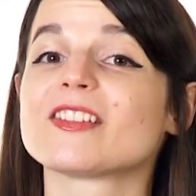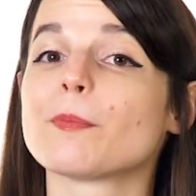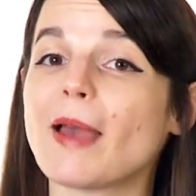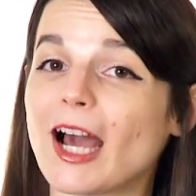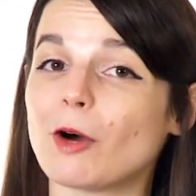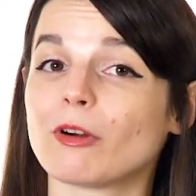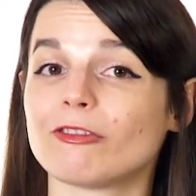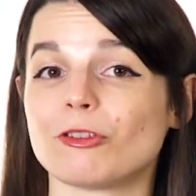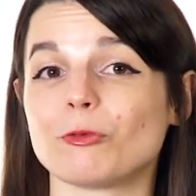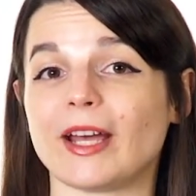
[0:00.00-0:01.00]
a
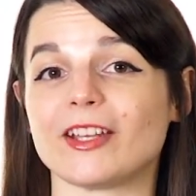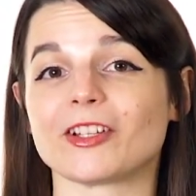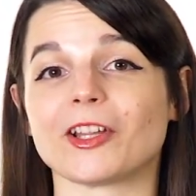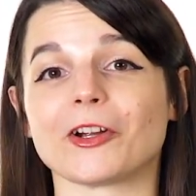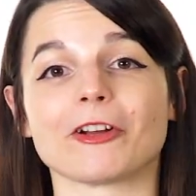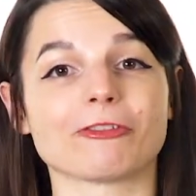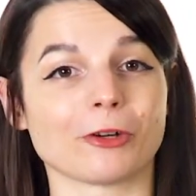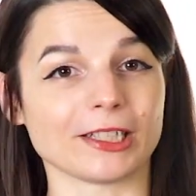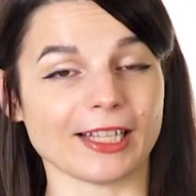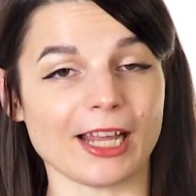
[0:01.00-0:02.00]
powerful way to learn a
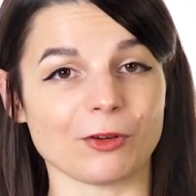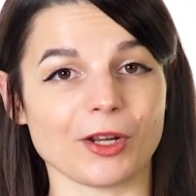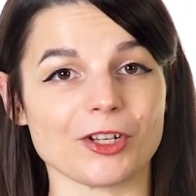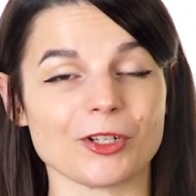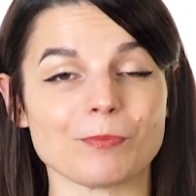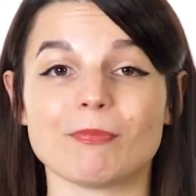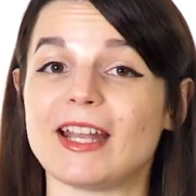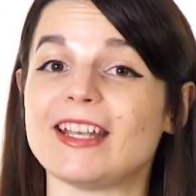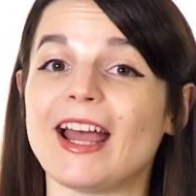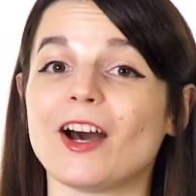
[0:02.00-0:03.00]
foreign language,
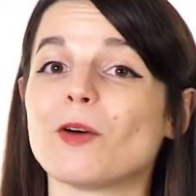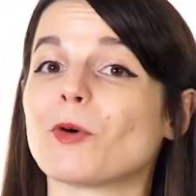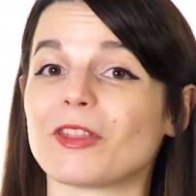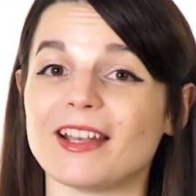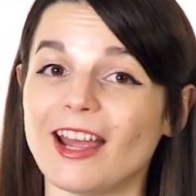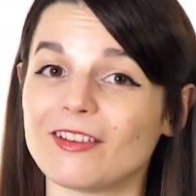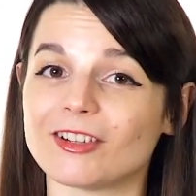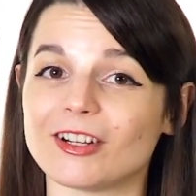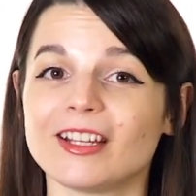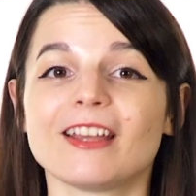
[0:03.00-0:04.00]
and now more than
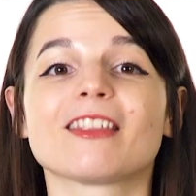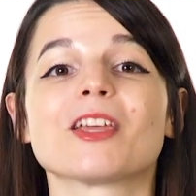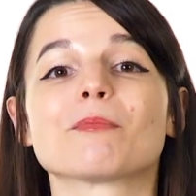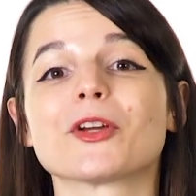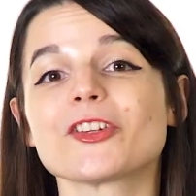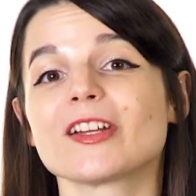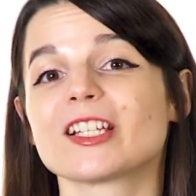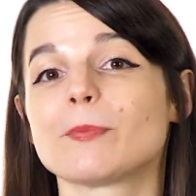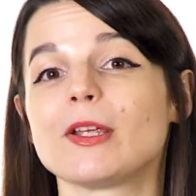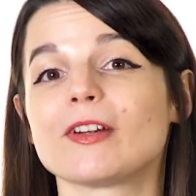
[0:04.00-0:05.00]
ever, the immersion
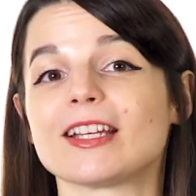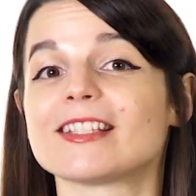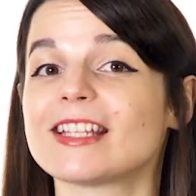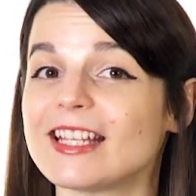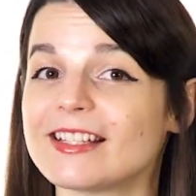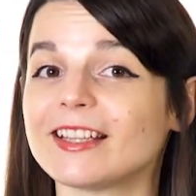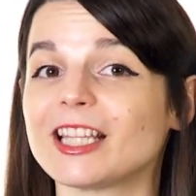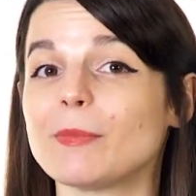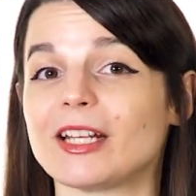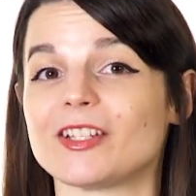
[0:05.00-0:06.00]
experience isn't
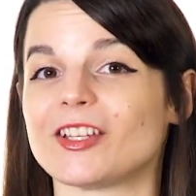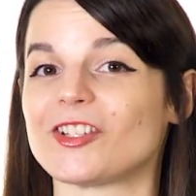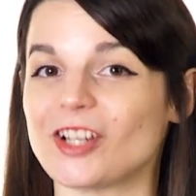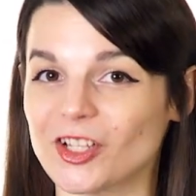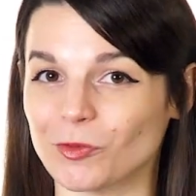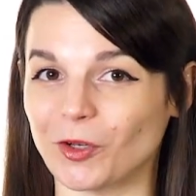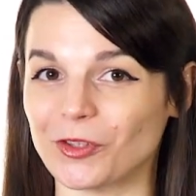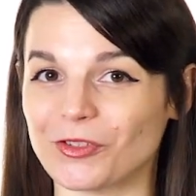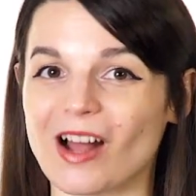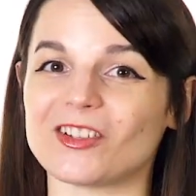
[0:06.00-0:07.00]
limited to just world
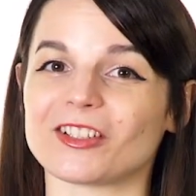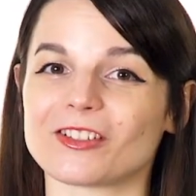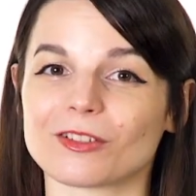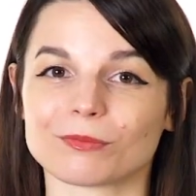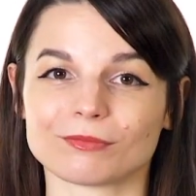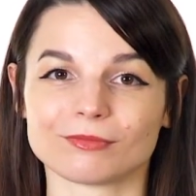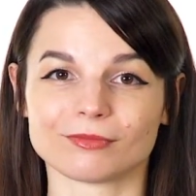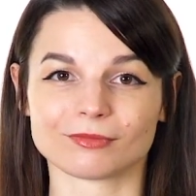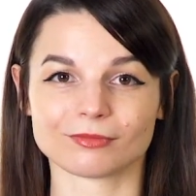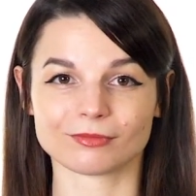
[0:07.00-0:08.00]
travelers.
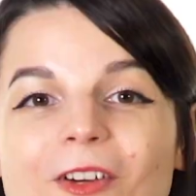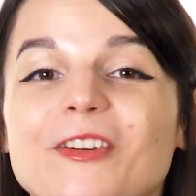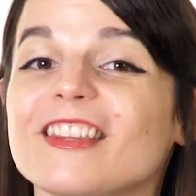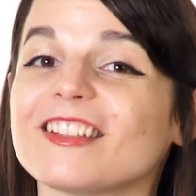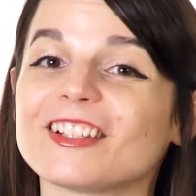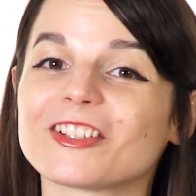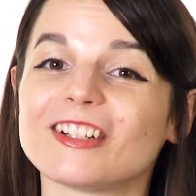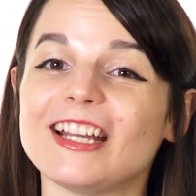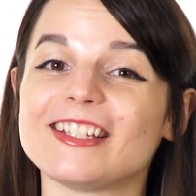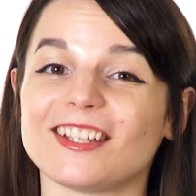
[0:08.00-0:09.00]
With a little
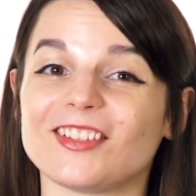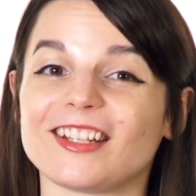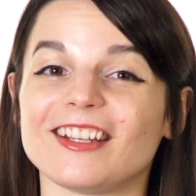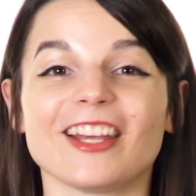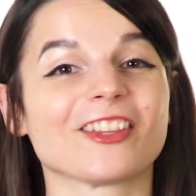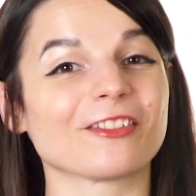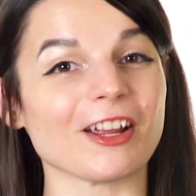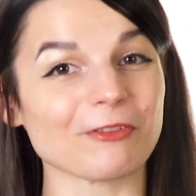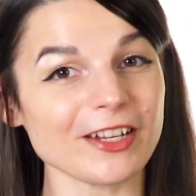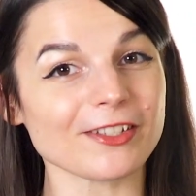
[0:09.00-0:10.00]
creativity and the
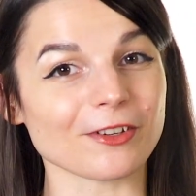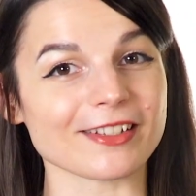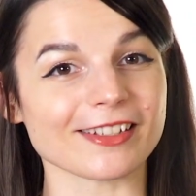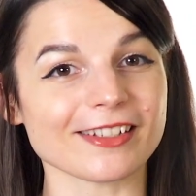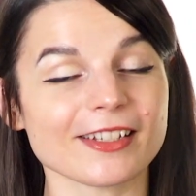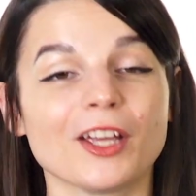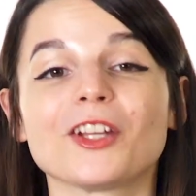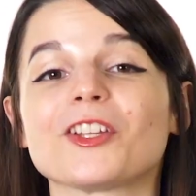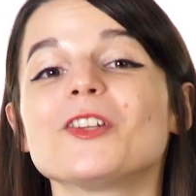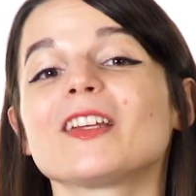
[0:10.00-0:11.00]
right resources,
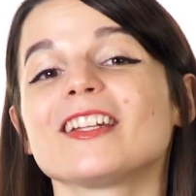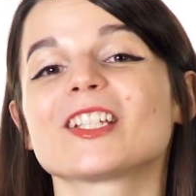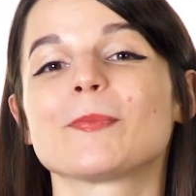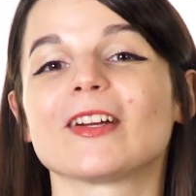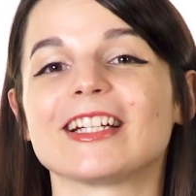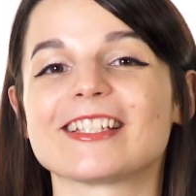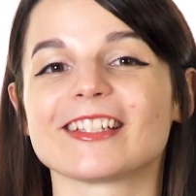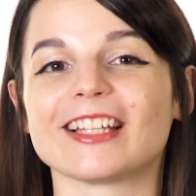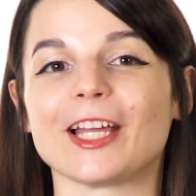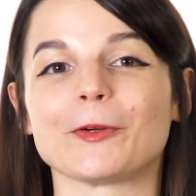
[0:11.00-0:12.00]
you can experience the
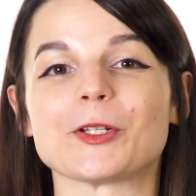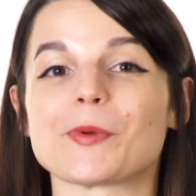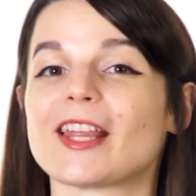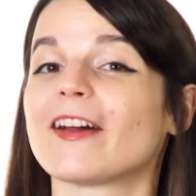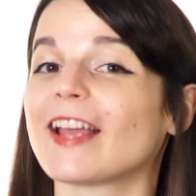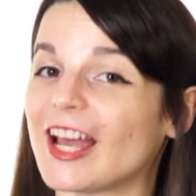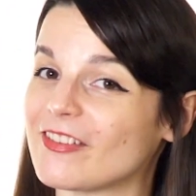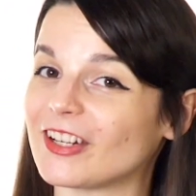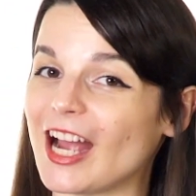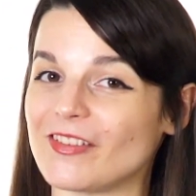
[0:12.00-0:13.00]
language without
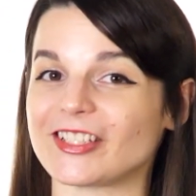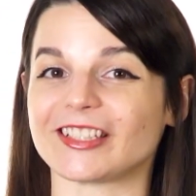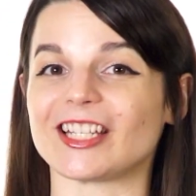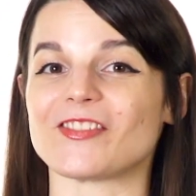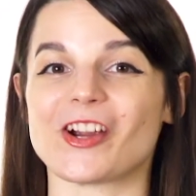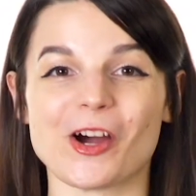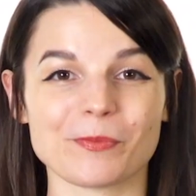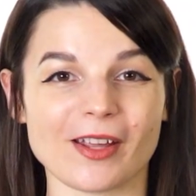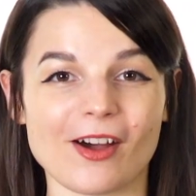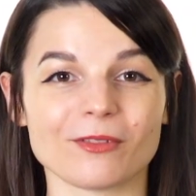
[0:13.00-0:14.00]
ever having to leave your
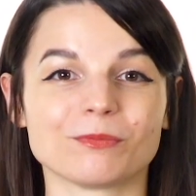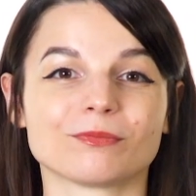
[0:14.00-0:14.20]
hometown.